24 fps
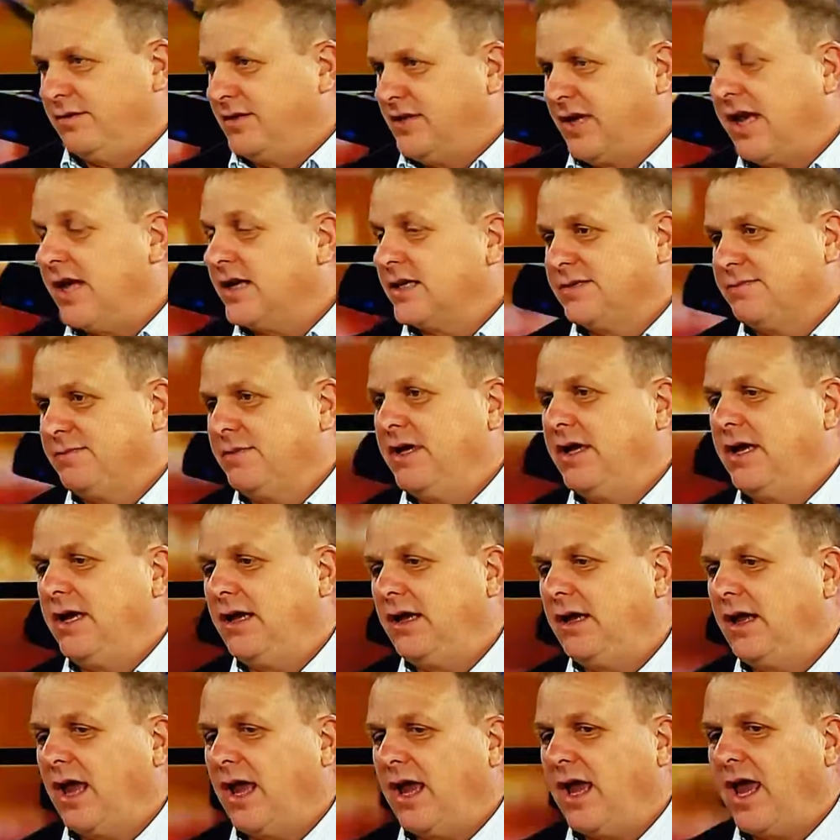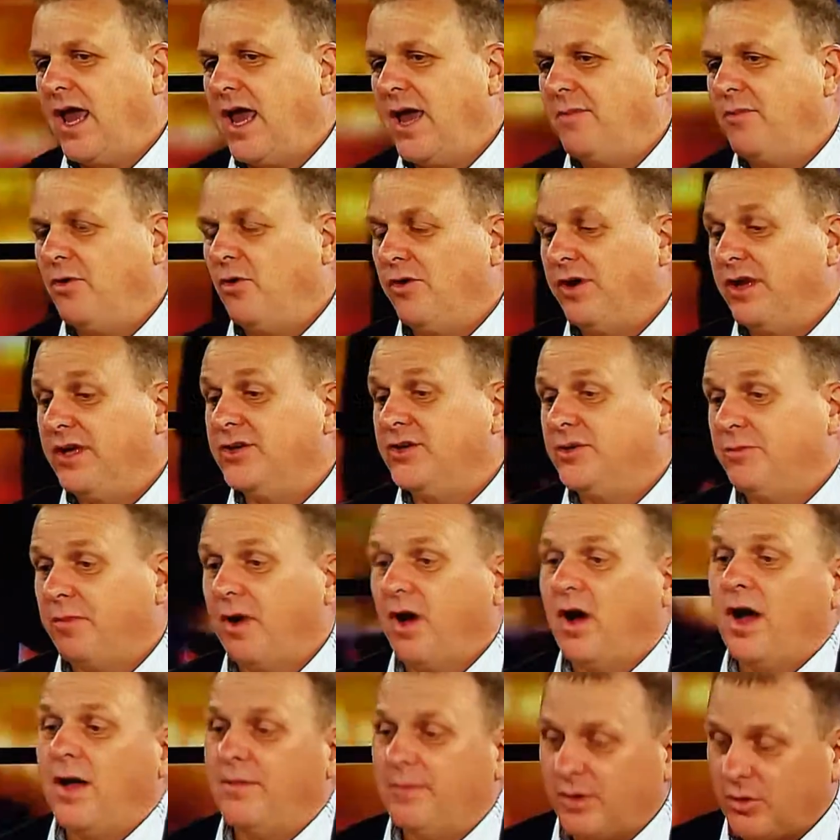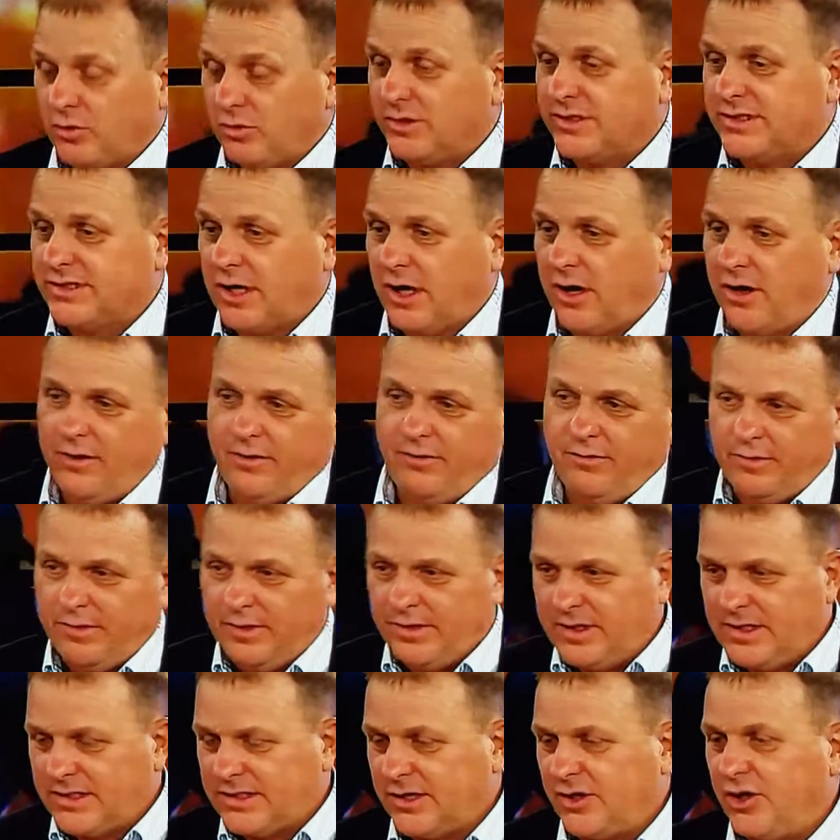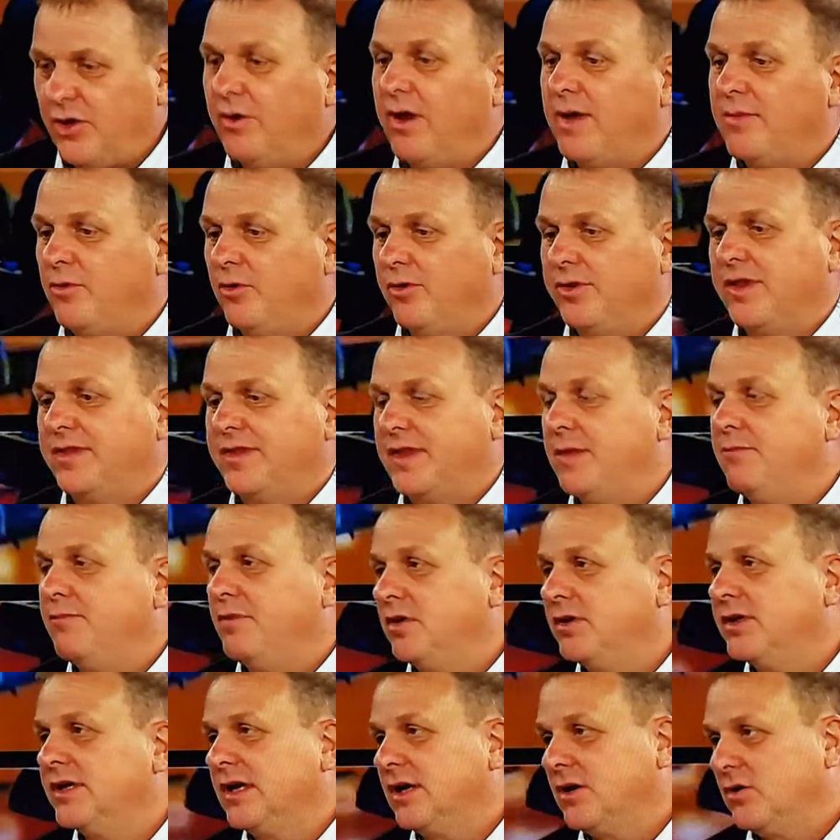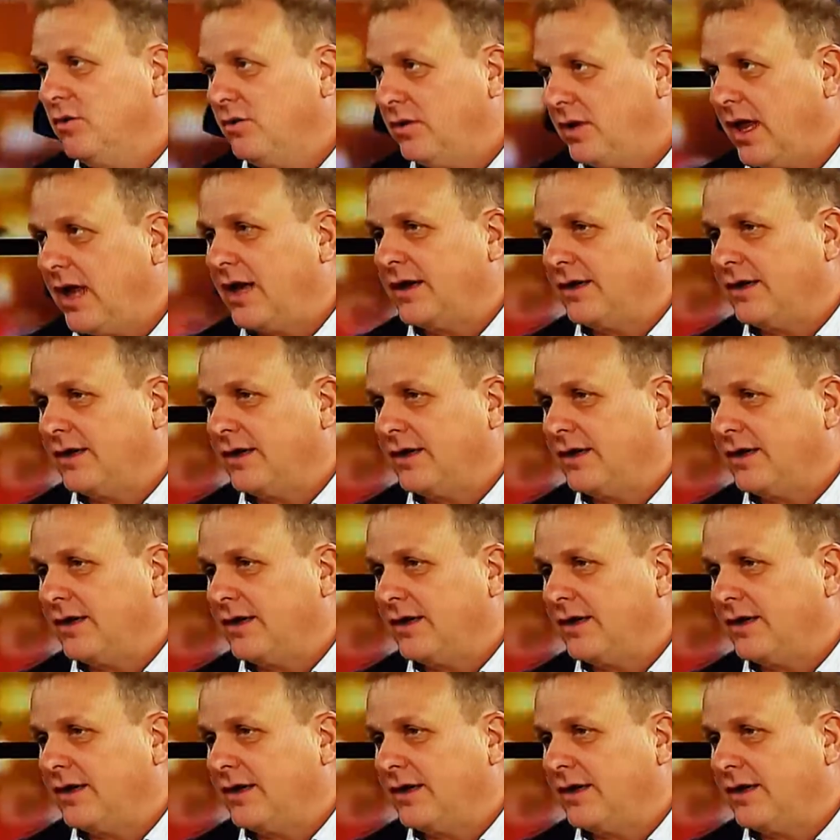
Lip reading: DXB airport in Dubai, but also there's a new airport that they're building called